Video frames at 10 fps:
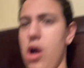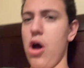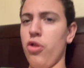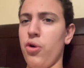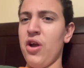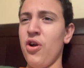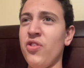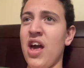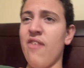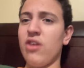Although I heard
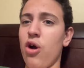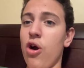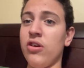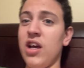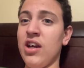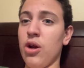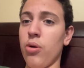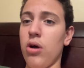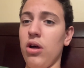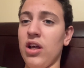that having a heart attack a
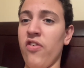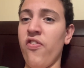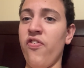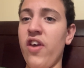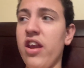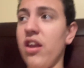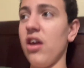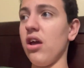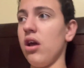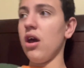like a fit,
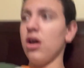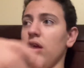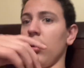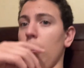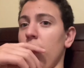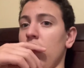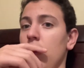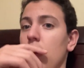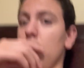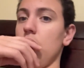like, I mean,
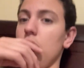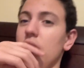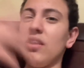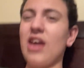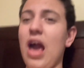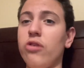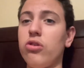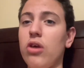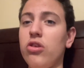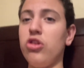it's like
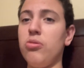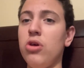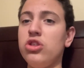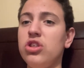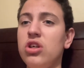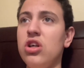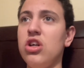exercising too much.